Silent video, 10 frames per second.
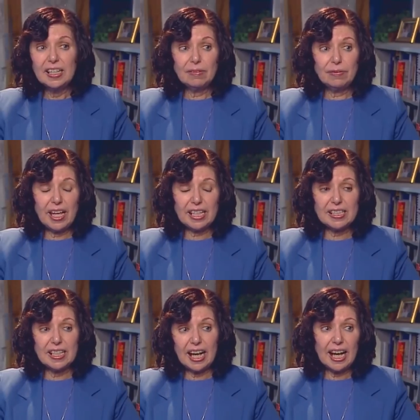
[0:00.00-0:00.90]
the
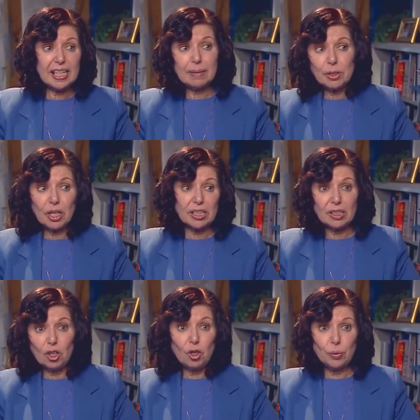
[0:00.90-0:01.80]
fact that I am not
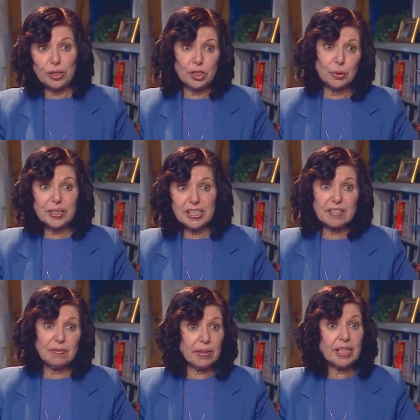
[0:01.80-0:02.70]
alone in doing
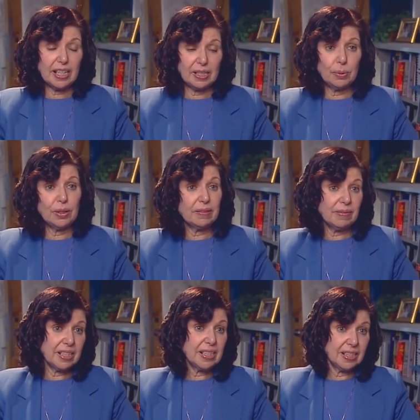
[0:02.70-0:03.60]
this very hard work of
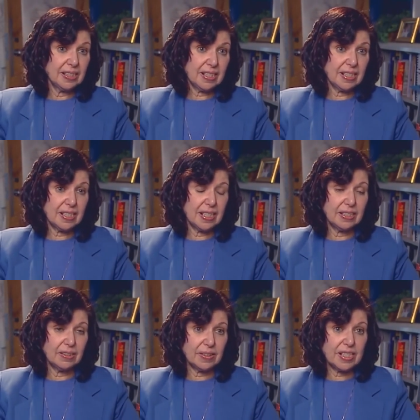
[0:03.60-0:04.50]
getting kids to
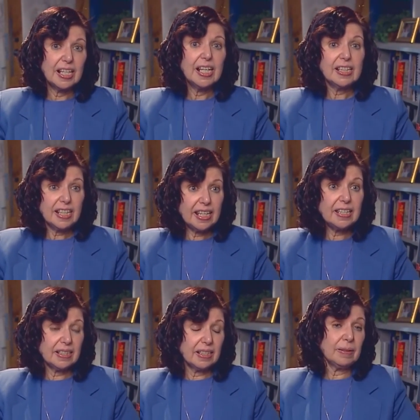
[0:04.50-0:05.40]
standards,
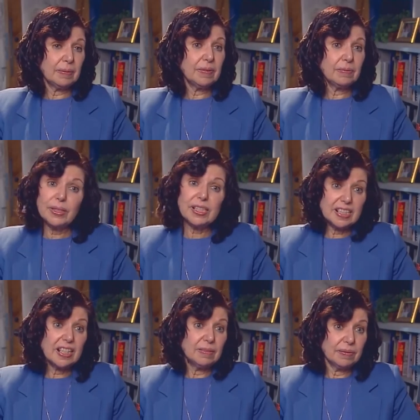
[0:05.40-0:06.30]
they uh, really
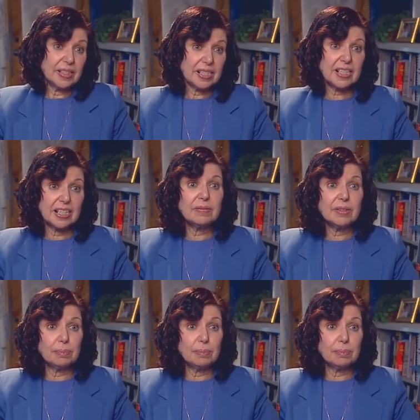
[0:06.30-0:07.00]
love this kind of an